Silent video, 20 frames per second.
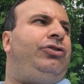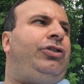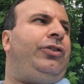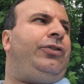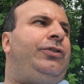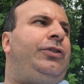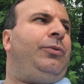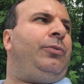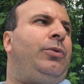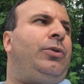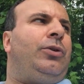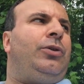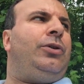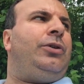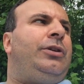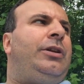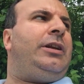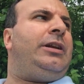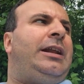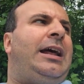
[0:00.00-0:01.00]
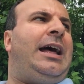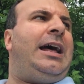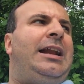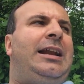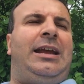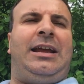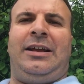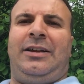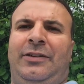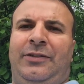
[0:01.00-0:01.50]
just a word that
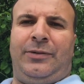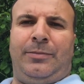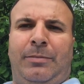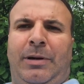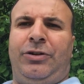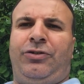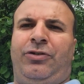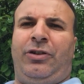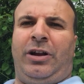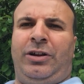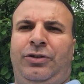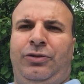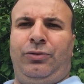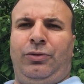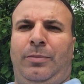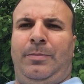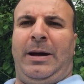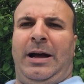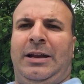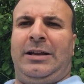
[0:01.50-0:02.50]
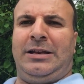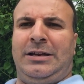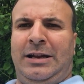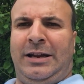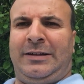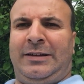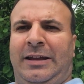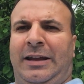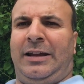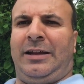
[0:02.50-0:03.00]
is much ado about
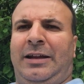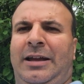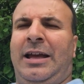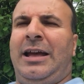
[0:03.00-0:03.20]
nothing.